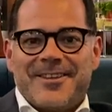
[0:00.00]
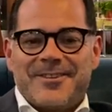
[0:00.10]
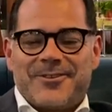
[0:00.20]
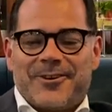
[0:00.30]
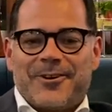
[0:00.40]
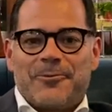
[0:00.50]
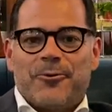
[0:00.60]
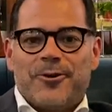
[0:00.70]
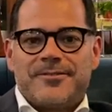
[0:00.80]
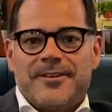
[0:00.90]
It certainly
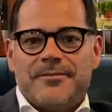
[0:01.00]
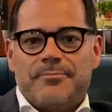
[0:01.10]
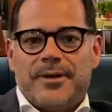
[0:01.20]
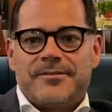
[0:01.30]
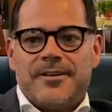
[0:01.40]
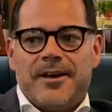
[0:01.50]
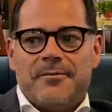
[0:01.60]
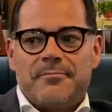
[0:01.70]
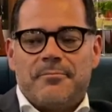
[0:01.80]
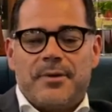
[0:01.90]
was.
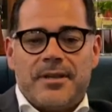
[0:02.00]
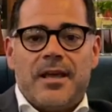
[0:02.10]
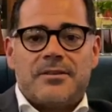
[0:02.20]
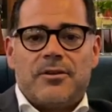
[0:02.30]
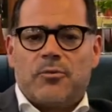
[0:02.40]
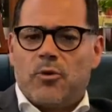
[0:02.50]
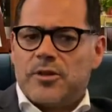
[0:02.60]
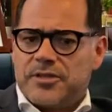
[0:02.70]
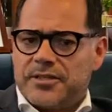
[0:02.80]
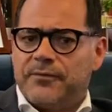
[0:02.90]

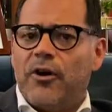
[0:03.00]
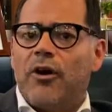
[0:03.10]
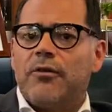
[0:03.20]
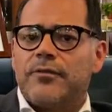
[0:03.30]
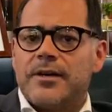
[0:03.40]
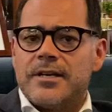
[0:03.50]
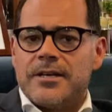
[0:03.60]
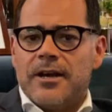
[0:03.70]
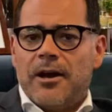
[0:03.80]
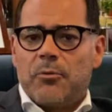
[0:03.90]
It's evolved.
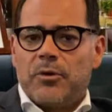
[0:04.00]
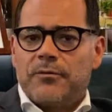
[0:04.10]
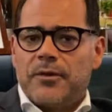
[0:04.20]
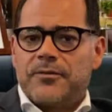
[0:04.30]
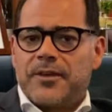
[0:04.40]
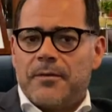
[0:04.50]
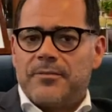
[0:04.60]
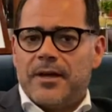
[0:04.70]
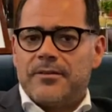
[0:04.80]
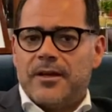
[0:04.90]
We've kept
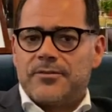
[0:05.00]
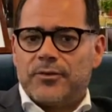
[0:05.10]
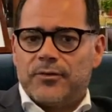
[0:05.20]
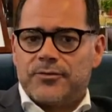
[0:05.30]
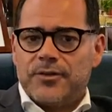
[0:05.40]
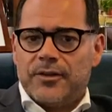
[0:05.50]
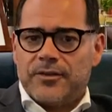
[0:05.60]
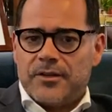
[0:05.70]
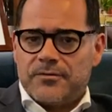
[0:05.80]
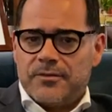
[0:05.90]
that sort of, you know,
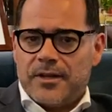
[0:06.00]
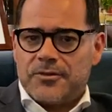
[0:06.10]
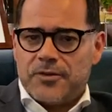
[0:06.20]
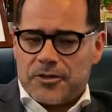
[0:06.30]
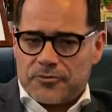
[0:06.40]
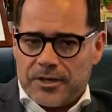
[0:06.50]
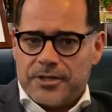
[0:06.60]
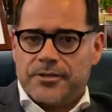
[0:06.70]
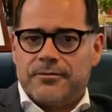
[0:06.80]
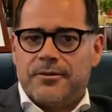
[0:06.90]
that
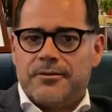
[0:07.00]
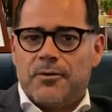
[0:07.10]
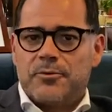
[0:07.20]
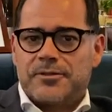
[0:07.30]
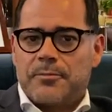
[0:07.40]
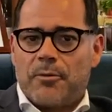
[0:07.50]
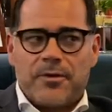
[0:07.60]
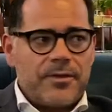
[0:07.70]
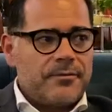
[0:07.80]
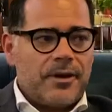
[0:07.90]
tradition. You know, we'll see probably
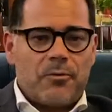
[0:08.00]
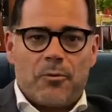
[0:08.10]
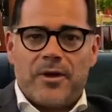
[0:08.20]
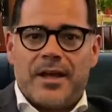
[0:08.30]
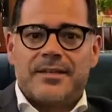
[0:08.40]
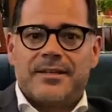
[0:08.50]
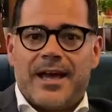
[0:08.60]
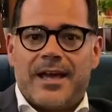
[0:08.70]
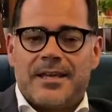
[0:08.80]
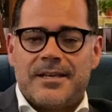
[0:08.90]
the, you know, where we are here
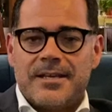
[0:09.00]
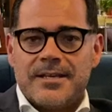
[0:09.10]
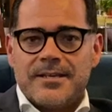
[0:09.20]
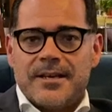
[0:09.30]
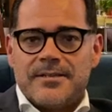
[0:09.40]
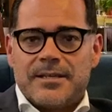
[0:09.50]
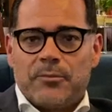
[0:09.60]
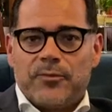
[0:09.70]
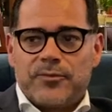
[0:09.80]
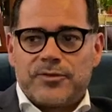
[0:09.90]
today, and
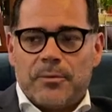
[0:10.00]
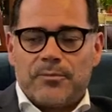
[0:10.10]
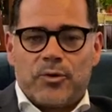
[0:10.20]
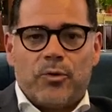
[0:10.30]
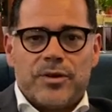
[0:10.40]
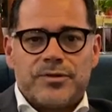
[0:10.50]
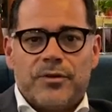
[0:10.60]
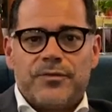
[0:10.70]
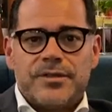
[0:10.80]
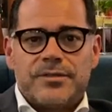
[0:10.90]
some corners
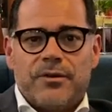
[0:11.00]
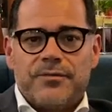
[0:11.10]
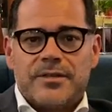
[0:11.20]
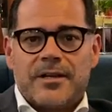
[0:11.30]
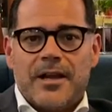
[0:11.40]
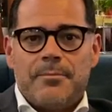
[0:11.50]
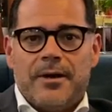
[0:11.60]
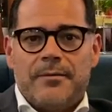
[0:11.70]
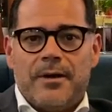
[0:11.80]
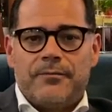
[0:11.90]
of this club
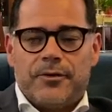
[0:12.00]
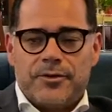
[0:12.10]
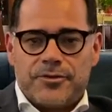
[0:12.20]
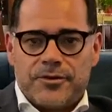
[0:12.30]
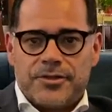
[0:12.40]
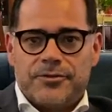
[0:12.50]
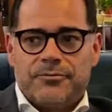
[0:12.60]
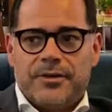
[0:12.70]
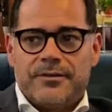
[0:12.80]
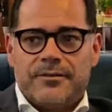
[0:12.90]
are very
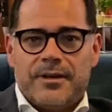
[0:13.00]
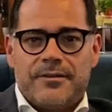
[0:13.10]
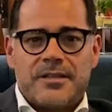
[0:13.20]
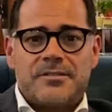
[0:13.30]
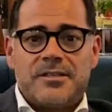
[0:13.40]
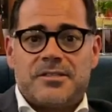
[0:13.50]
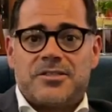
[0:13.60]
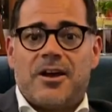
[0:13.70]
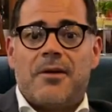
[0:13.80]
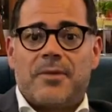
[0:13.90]
traditional, and that's its
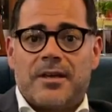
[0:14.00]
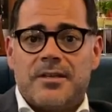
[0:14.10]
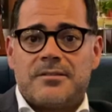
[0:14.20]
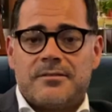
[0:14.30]
charm, I guess.